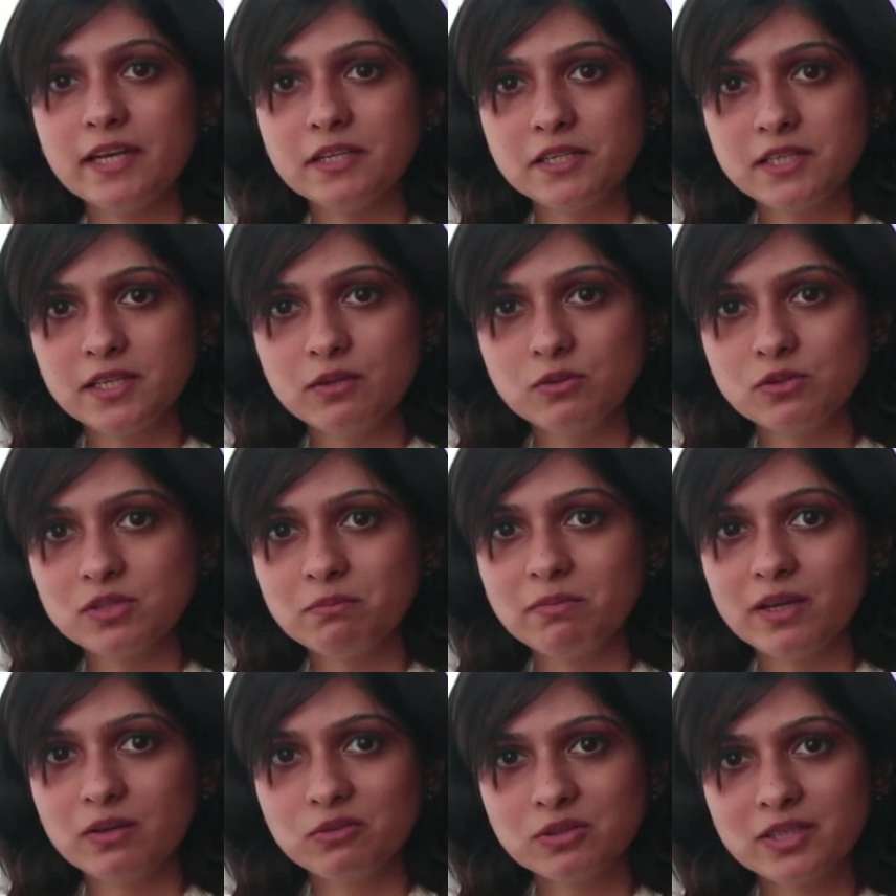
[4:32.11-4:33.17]
attitudes
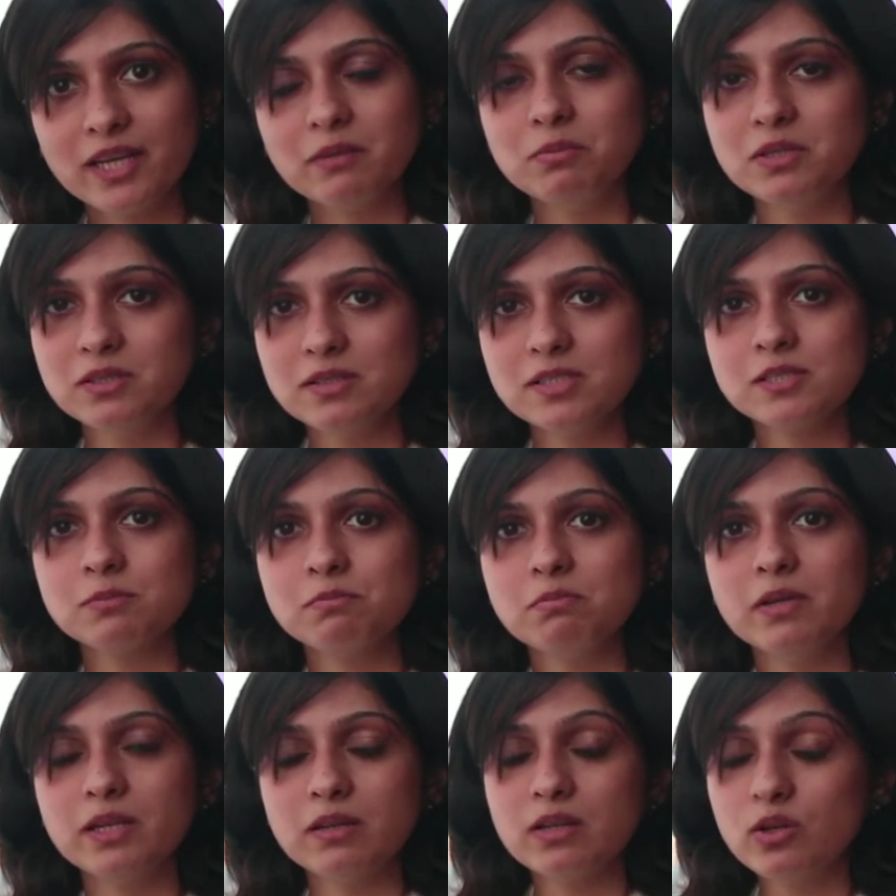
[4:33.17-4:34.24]
about diabetes,
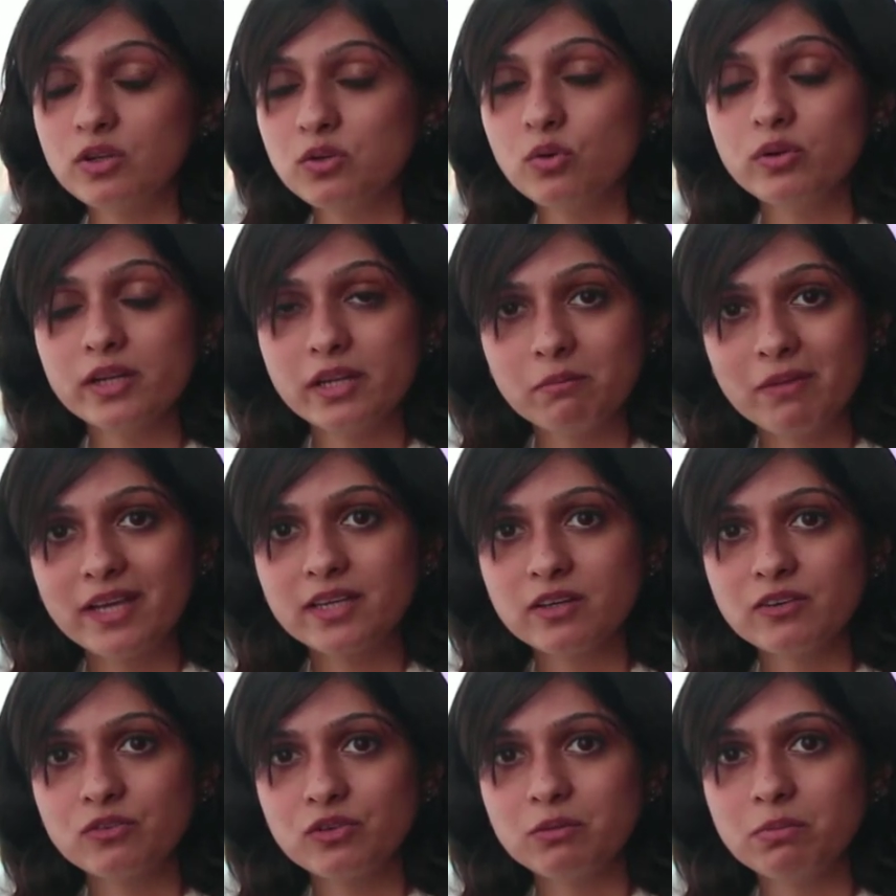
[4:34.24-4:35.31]
not only in my
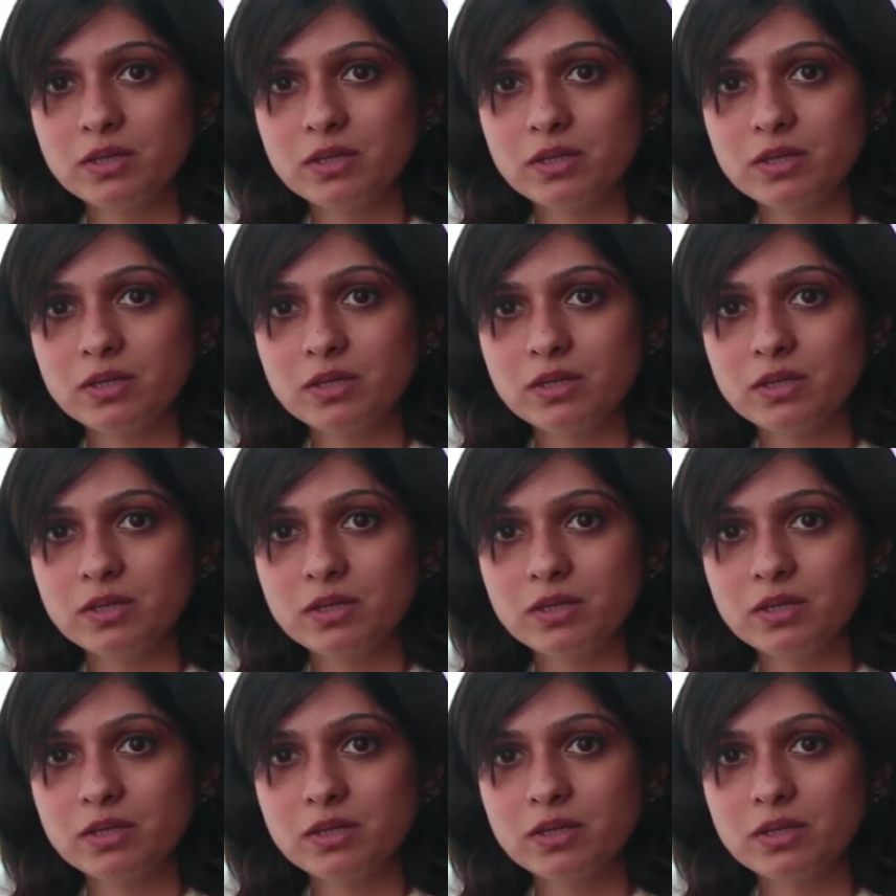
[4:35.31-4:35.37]
country,